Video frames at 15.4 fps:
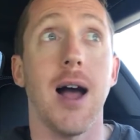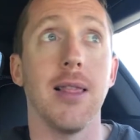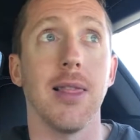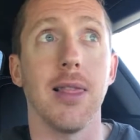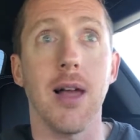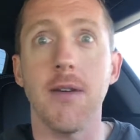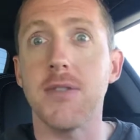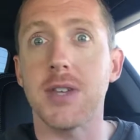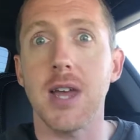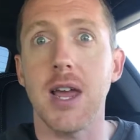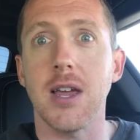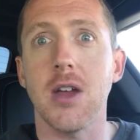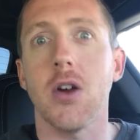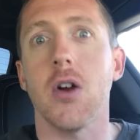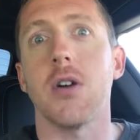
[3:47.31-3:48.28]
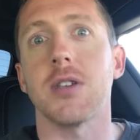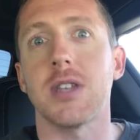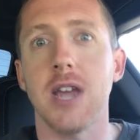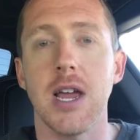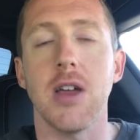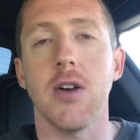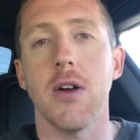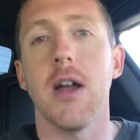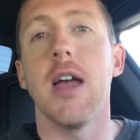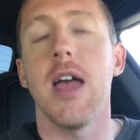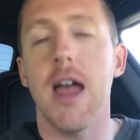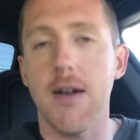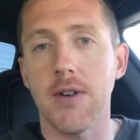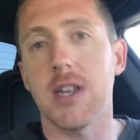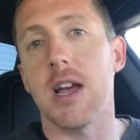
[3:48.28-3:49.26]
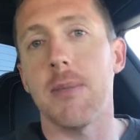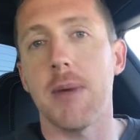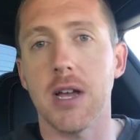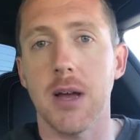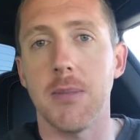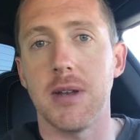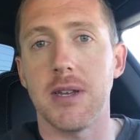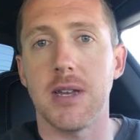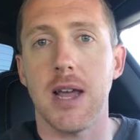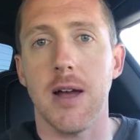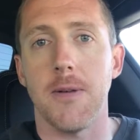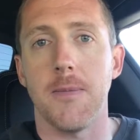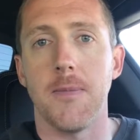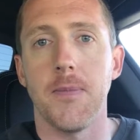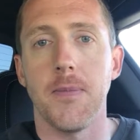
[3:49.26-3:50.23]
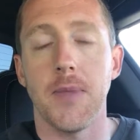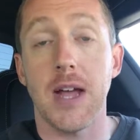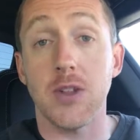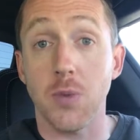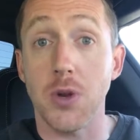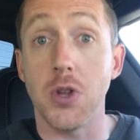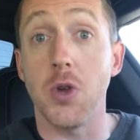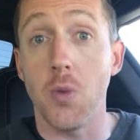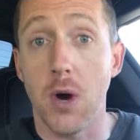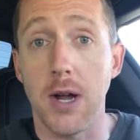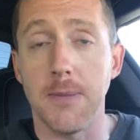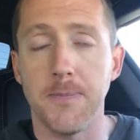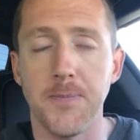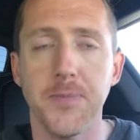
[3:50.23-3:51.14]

I love staying here, I'll stay here every time I come into town. That's what you want.